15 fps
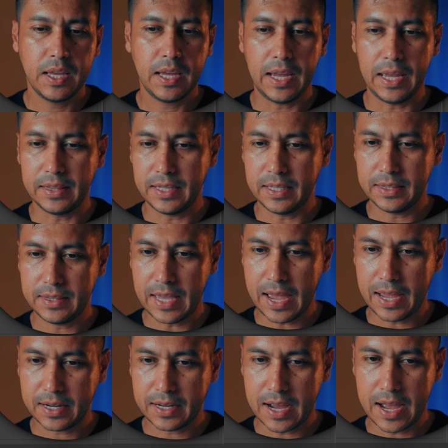and then
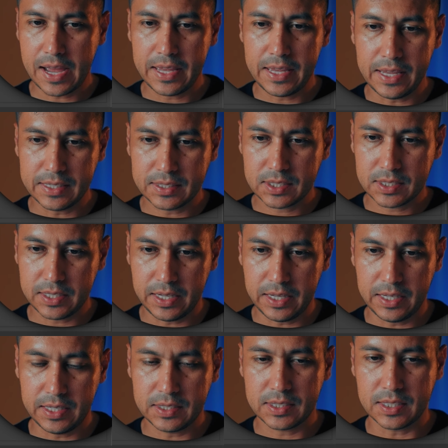that guy is
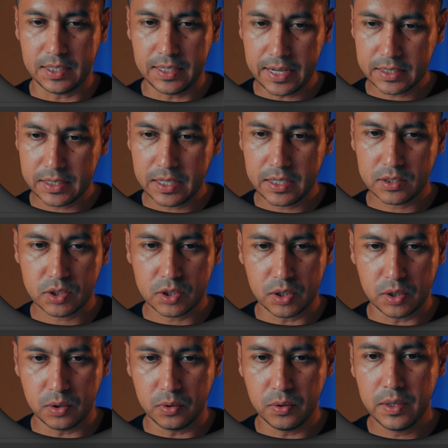selected.
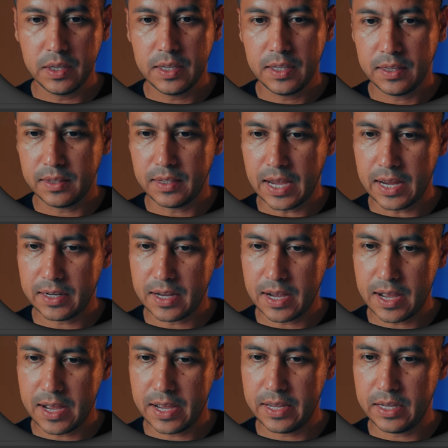So that
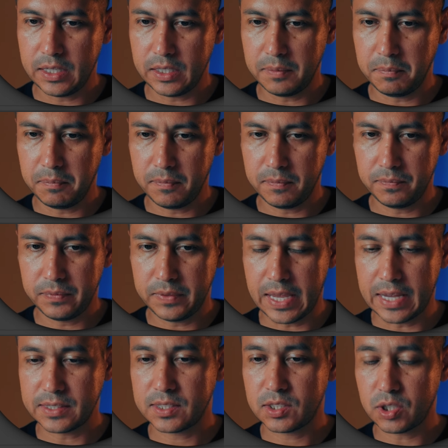guy,
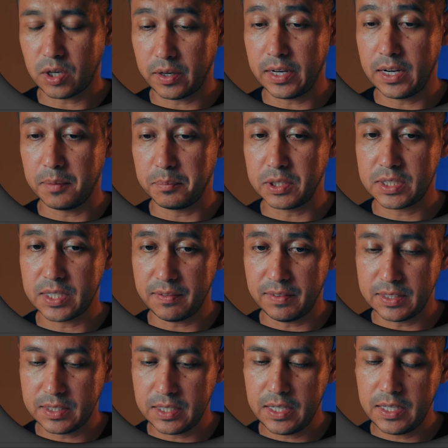that's target number
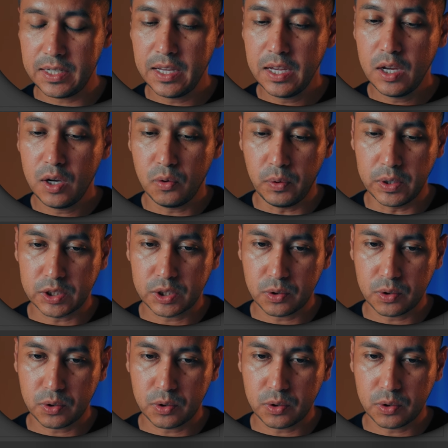17, which